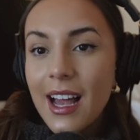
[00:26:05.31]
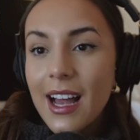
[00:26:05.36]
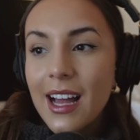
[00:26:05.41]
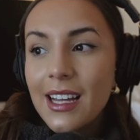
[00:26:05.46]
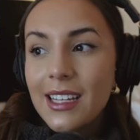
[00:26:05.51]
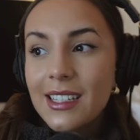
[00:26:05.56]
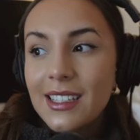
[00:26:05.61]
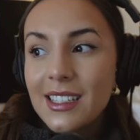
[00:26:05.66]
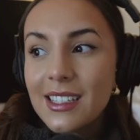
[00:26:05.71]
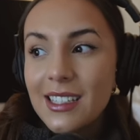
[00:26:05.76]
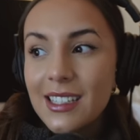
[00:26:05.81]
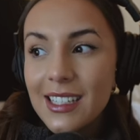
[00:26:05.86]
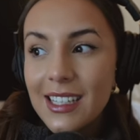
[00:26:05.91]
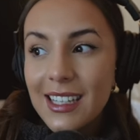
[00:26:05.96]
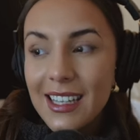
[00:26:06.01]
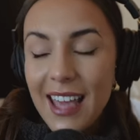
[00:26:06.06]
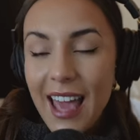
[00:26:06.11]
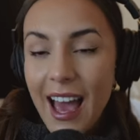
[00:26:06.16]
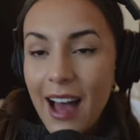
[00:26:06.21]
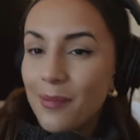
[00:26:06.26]
And
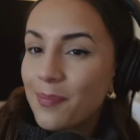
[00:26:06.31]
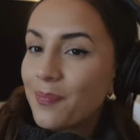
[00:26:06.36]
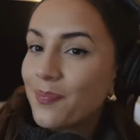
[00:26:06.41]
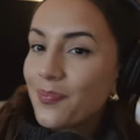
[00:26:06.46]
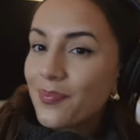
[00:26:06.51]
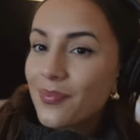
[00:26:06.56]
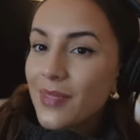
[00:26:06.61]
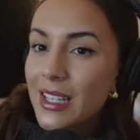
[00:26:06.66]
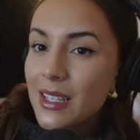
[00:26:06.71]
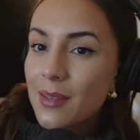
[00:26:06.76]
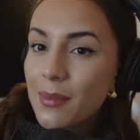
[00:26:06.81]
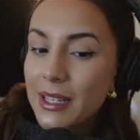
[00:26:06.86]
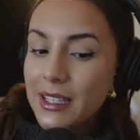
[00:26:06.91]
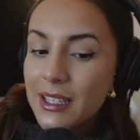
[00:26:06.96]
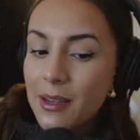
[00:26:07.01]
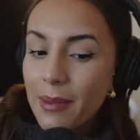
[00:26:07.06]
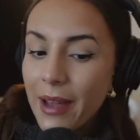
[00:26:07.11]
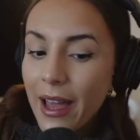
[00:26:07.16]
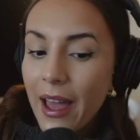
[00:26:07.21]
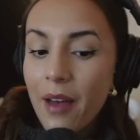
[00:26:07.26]
yeah, that's a big
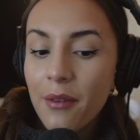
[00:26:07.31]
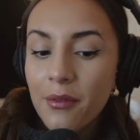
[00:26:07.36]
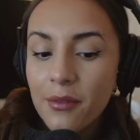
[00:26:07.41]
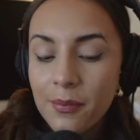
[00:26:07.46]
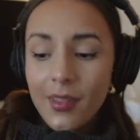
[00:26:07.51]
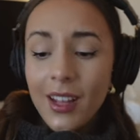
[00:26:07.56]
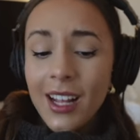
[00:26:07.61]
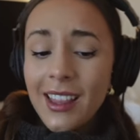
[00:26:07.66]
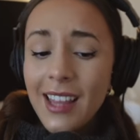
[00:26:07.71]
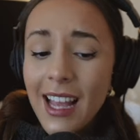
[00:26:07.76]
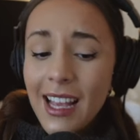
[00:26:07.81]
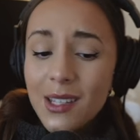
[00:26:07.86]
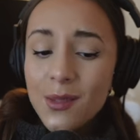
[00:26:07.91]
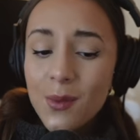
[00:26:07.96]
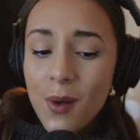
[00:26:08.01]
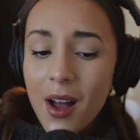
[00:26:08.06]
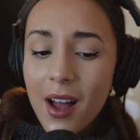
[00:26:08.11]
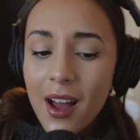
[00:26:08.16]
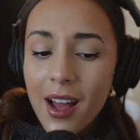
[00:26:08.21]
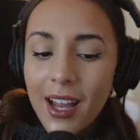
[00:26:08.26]
tip I have. Next
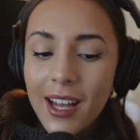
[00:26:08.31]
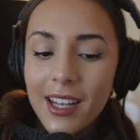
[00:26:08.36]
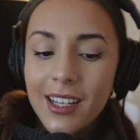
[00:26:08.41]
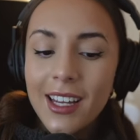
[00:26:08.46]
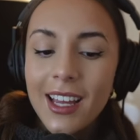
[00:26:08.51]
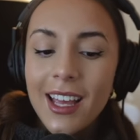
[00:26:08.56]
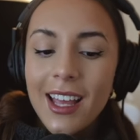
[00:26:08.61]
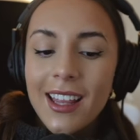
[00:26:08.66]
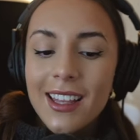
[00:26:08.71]
one.